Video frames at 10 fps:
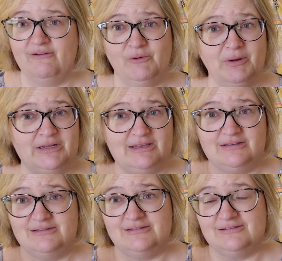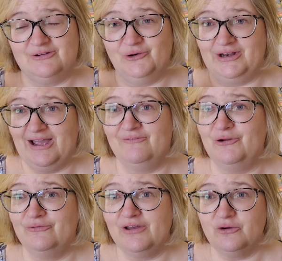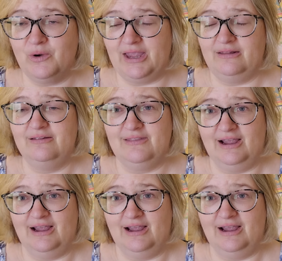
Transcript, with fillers: everybody's going to have their featherweight